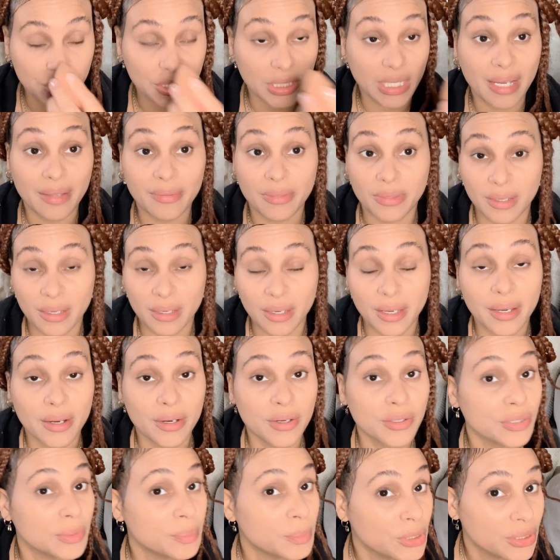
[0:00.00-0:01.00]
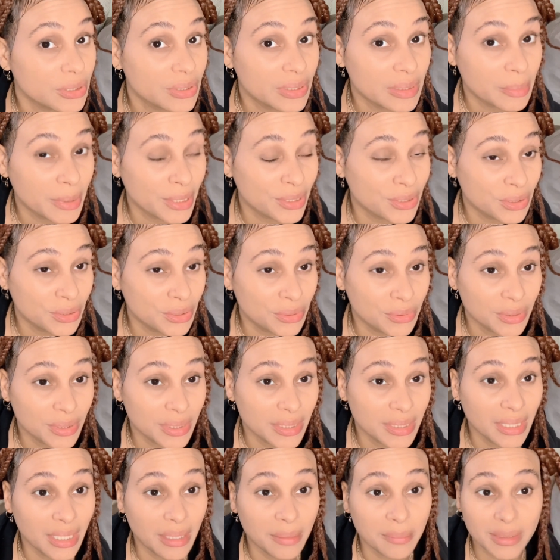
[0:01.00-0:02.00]
I think Harrisburg is about to do the
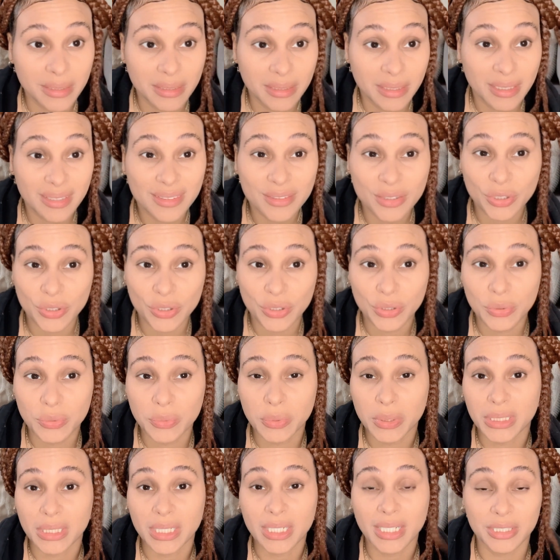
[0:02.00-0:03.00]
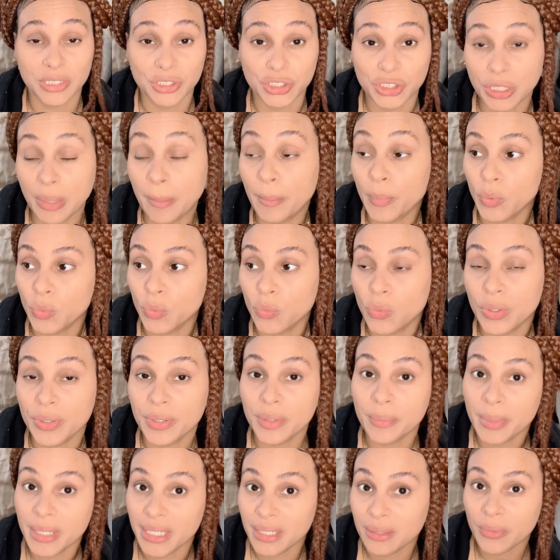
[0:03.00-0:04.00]
same thing. So you want to kind of jump on the
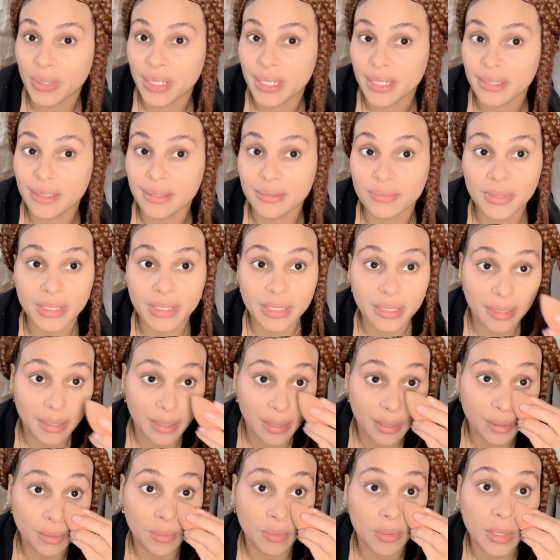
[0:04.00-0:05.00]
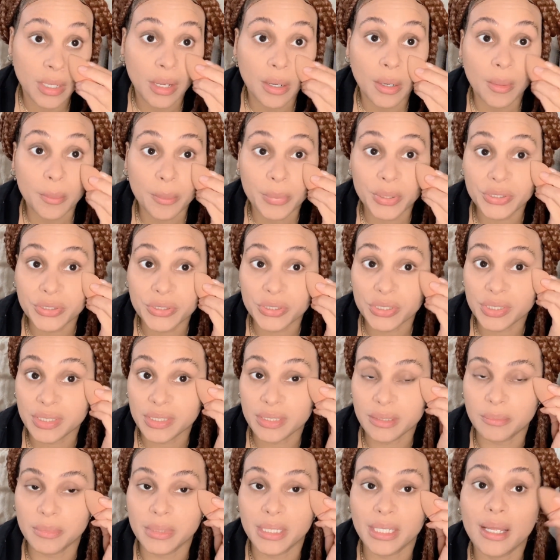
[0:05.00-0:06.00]
bandwagon right now, purchase
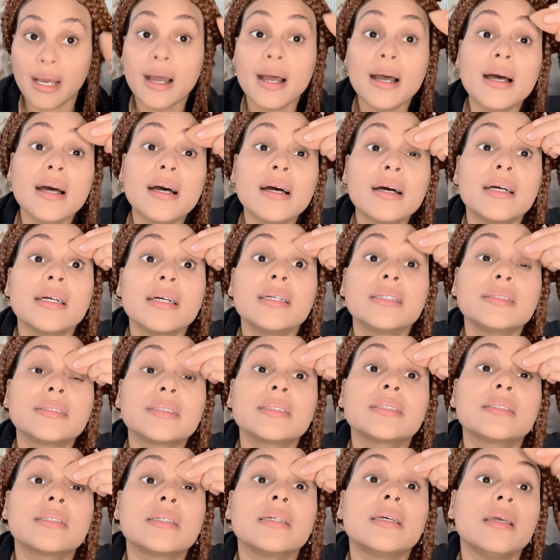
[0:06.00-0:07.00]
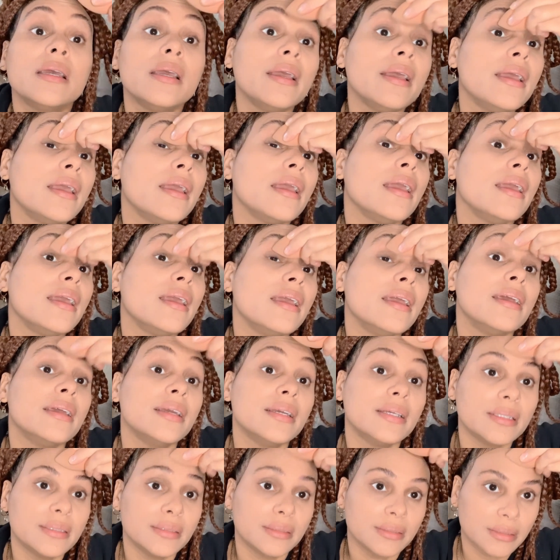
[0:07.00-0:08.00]
some lots,
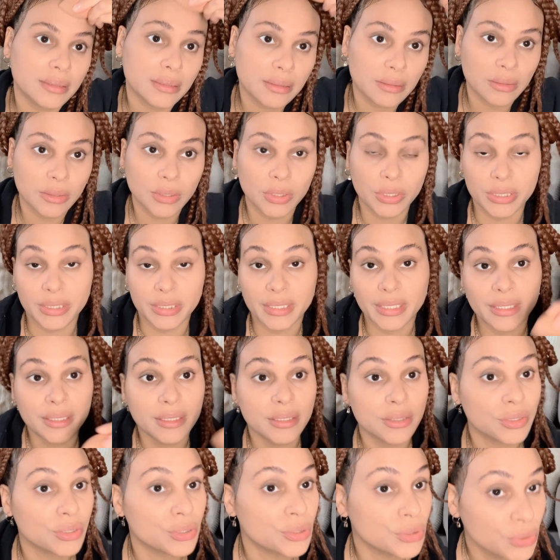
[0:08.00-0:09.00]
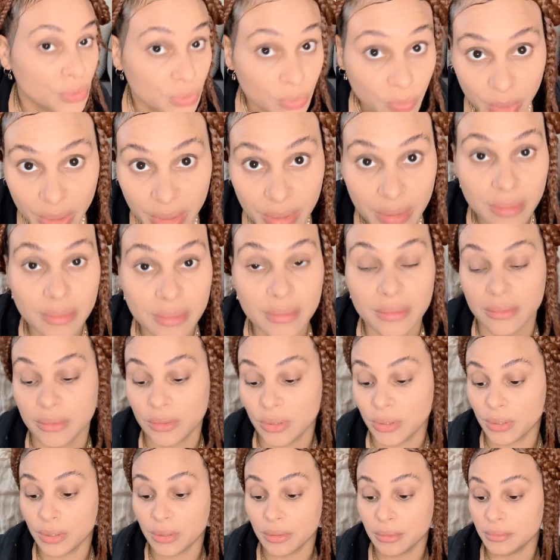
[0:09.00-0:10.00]
and get into it. You
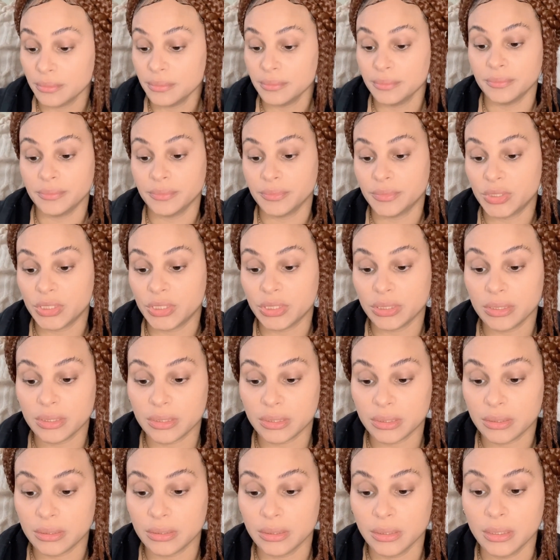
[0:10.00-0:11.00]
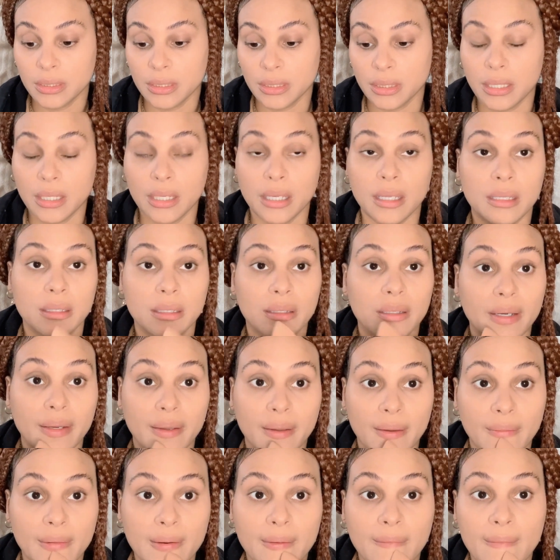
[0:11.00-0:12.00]
know, just
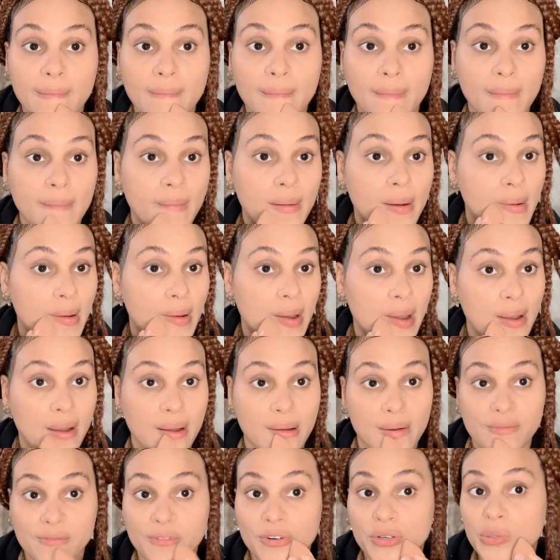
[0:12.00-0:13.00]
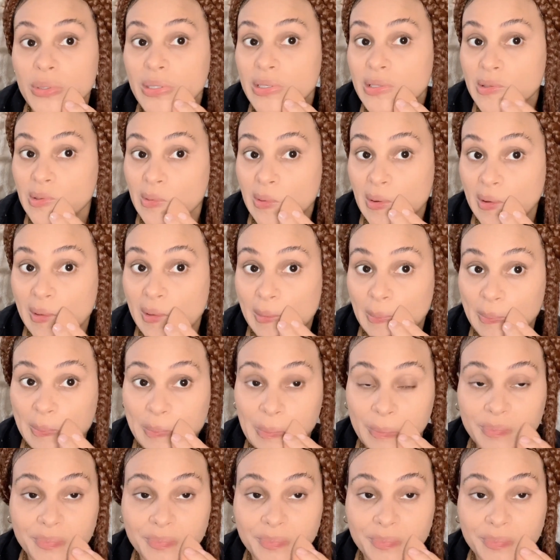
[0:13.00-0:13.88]
like focus on